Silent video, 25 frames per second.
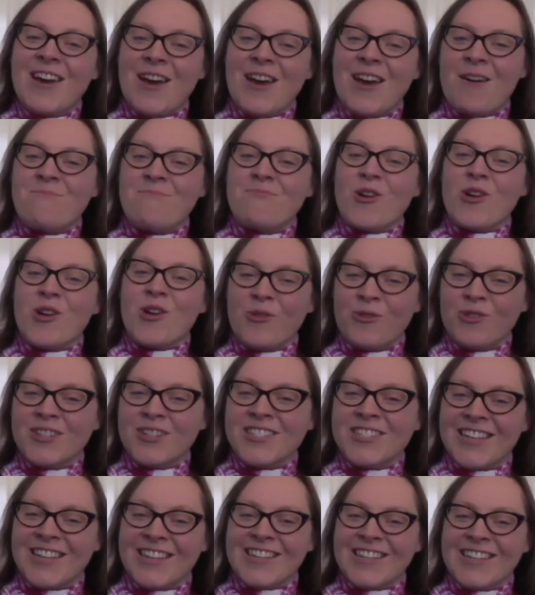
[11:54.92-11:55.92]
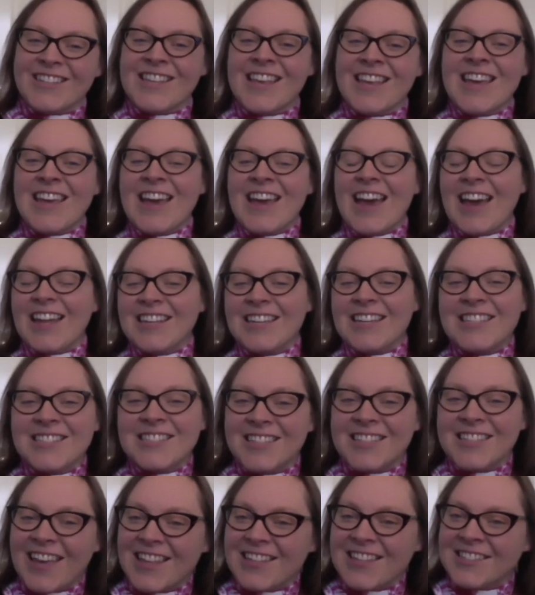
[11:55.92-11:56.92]
priorities, and Easter
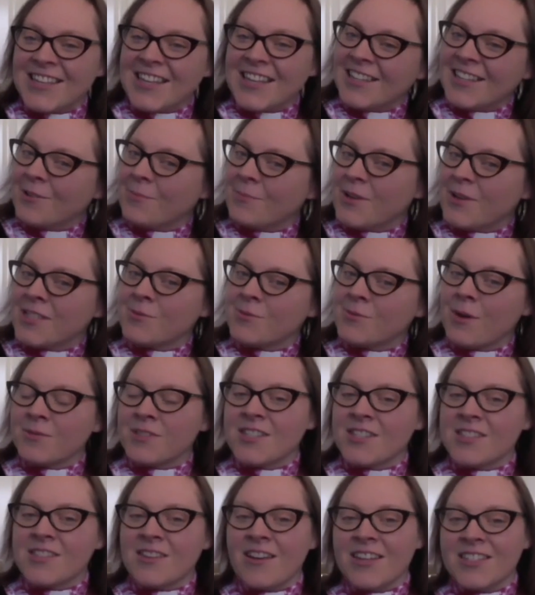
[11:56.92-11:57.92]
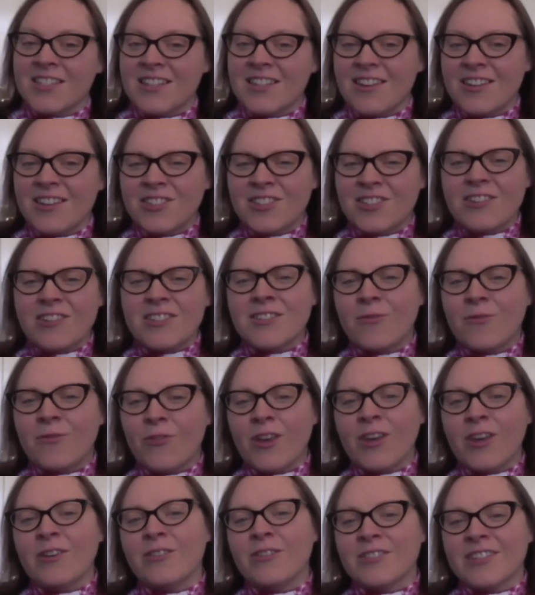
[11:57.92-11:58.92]
gets a little bit swept aside. And I just
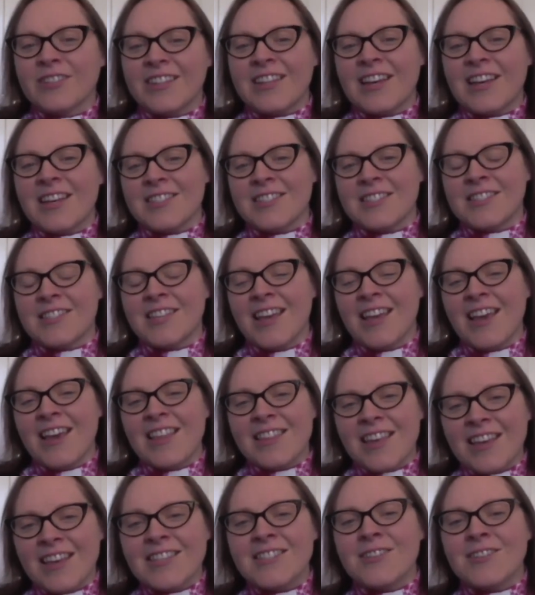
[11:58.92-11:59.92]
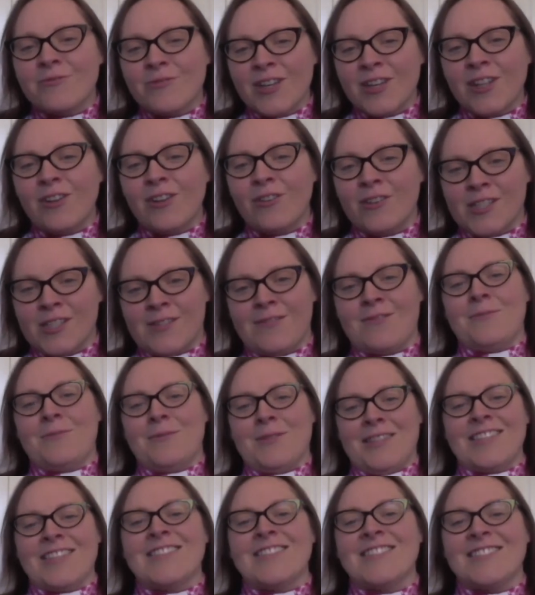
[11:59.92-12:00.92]
feel that that's a real loss for me
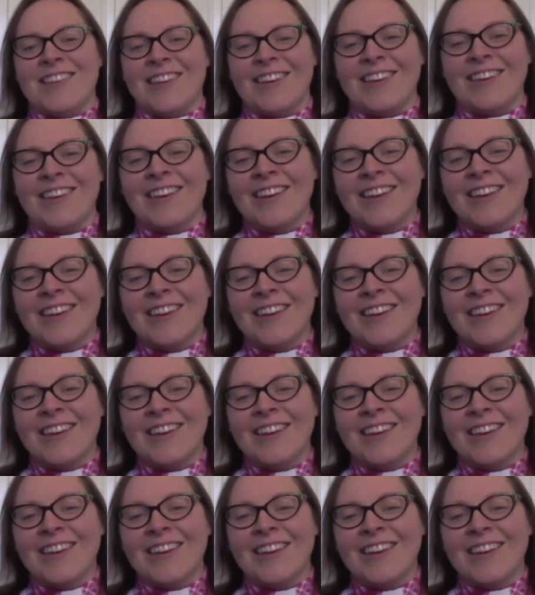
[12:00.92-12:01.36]
this year.